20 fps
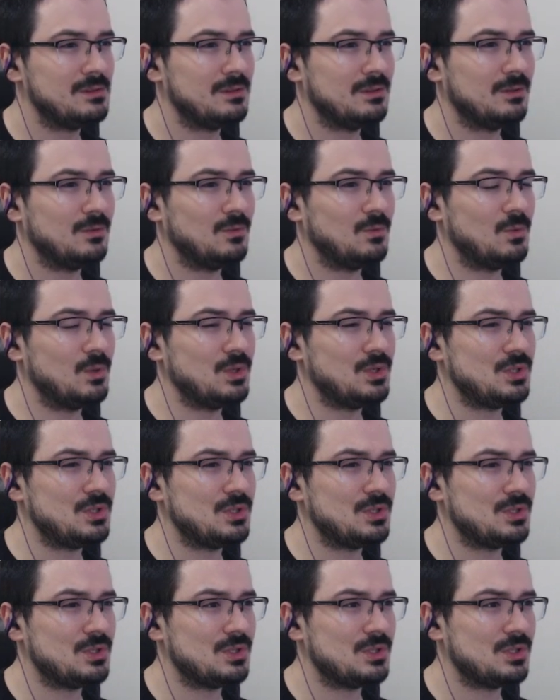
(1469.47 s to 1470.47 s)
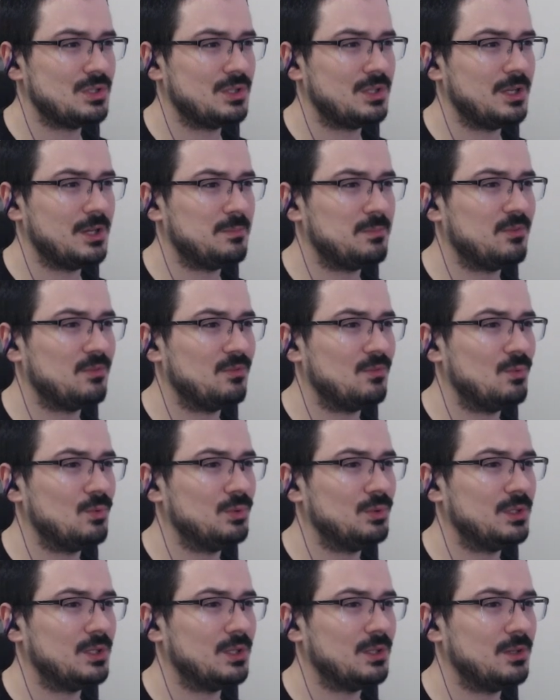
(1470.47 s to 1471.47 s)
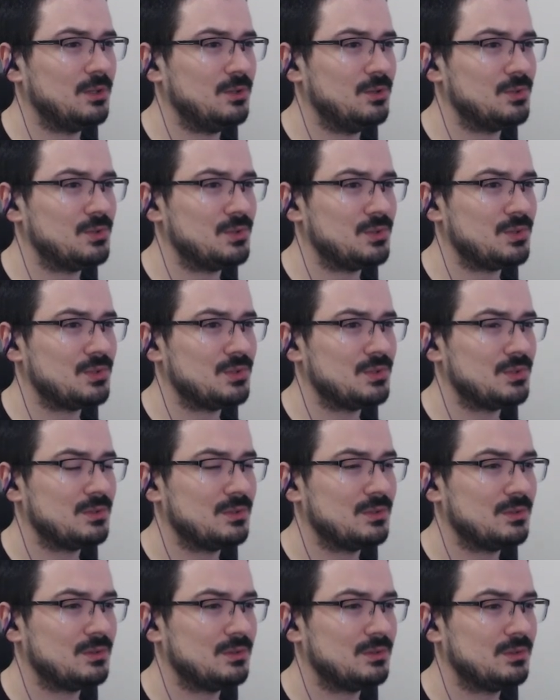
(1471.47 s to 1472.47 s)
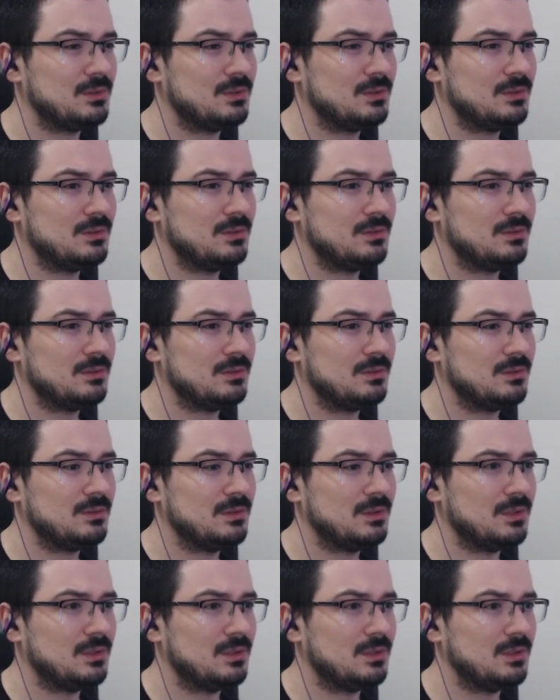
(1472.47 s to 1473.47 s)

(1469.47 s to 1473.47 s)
Which type of wood can I use? Huh.